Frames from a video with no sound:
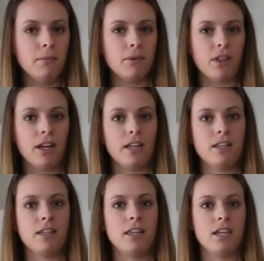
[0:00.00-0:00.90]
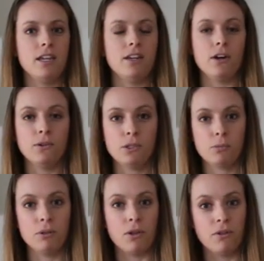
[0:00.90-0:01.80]
put that in the notes
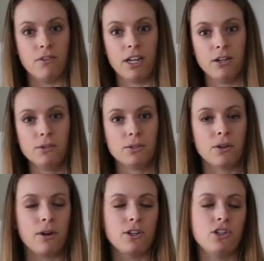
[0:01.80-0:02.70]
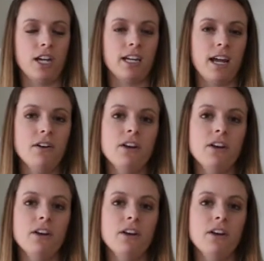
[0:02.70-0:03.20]
below the video, so go ahead and check it out.